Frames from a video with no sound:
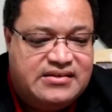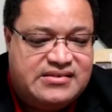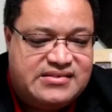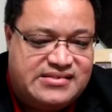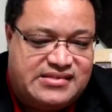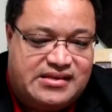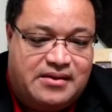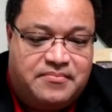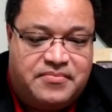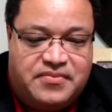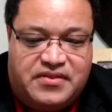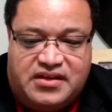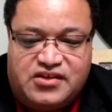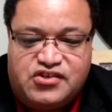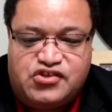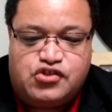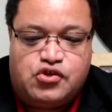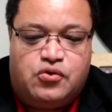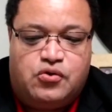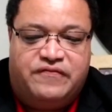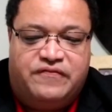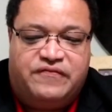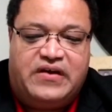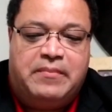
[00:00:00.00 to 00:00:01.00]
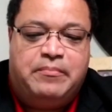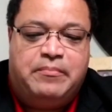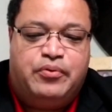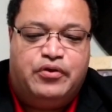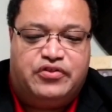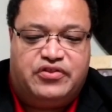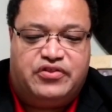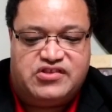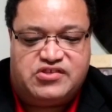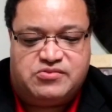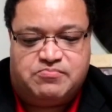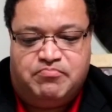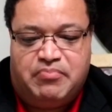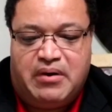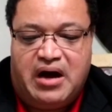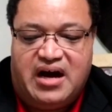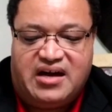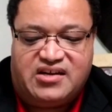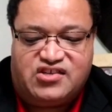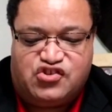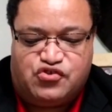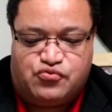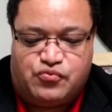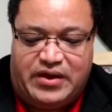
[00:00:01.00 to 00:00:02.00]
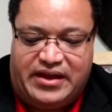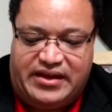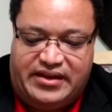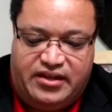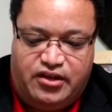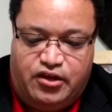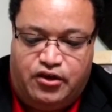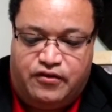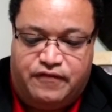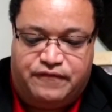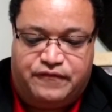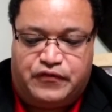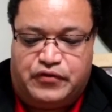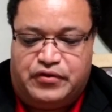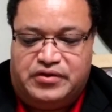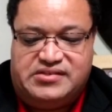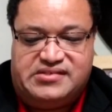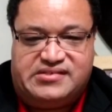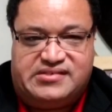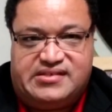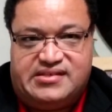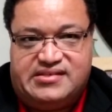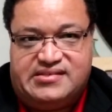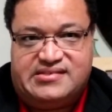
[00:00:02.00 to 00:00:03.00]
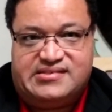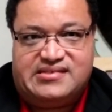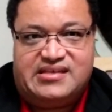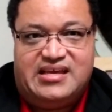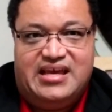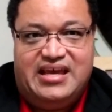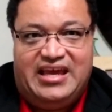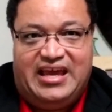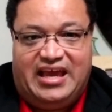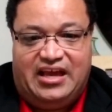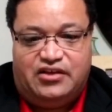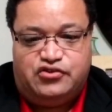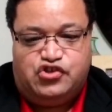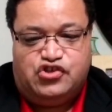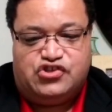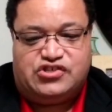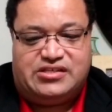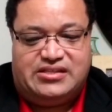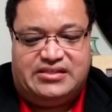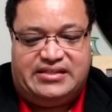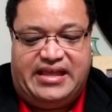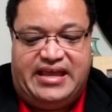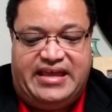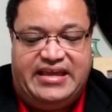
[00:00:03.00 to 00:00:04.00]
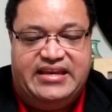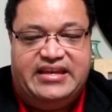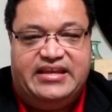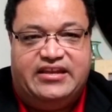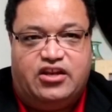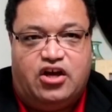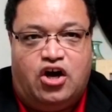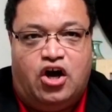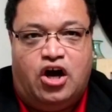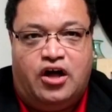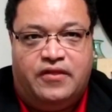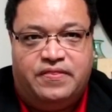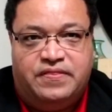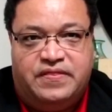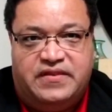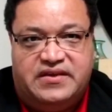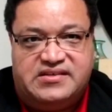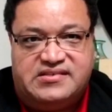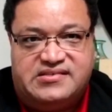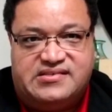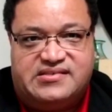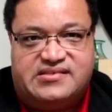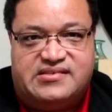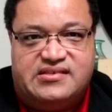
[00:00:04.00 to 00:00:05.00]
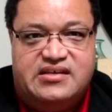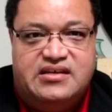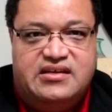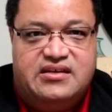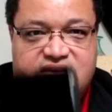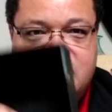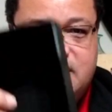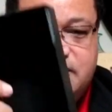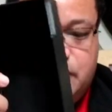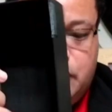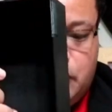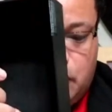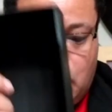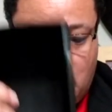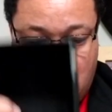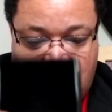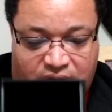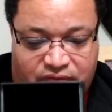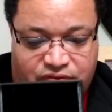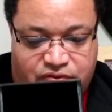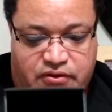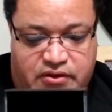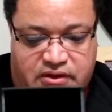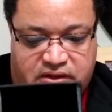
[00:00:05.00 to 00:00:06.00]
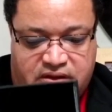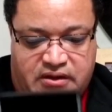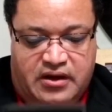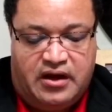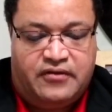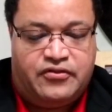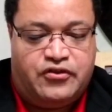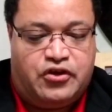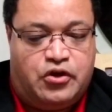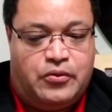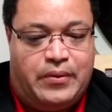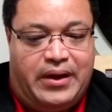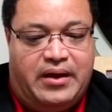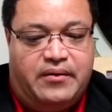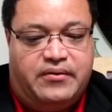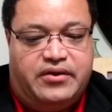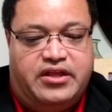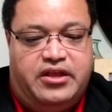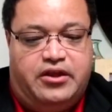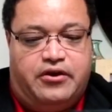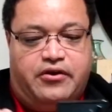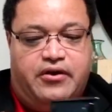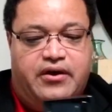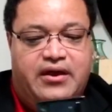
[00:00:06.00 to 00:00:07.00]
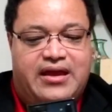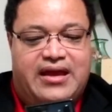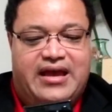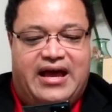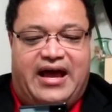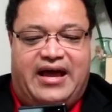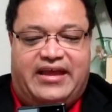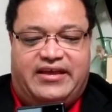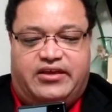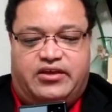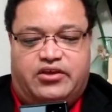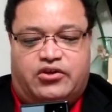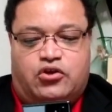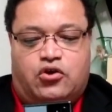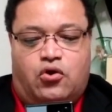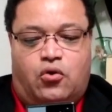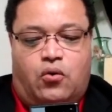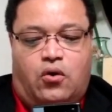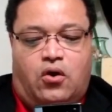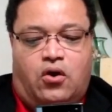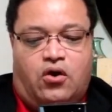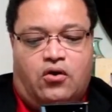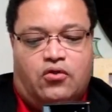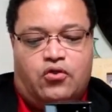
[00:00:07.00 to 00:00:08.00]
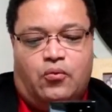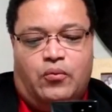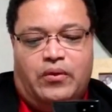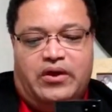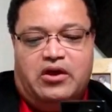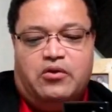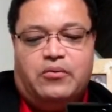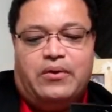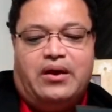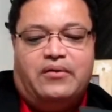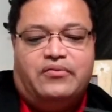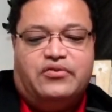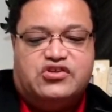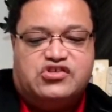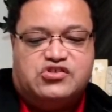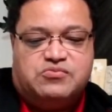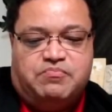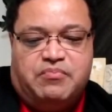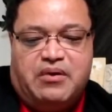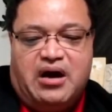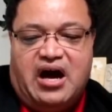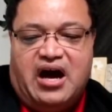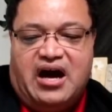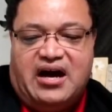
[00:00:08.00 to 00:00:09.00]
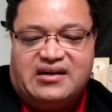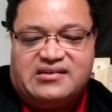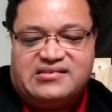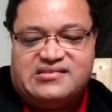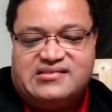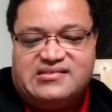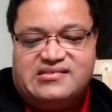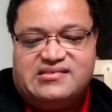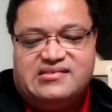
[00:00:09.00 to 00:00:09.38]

something. So if I put this box right here, for instance, and just laid it on this, on the ground here, I could go all the way around this box,